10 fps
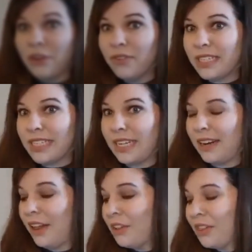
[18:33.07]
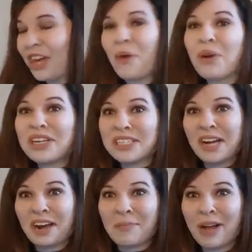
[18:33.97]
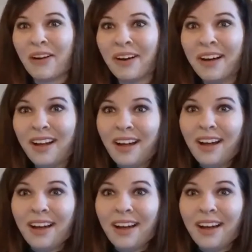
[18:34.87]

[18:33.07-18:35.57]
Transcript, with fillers: another reason, another thing I wanted to talk about,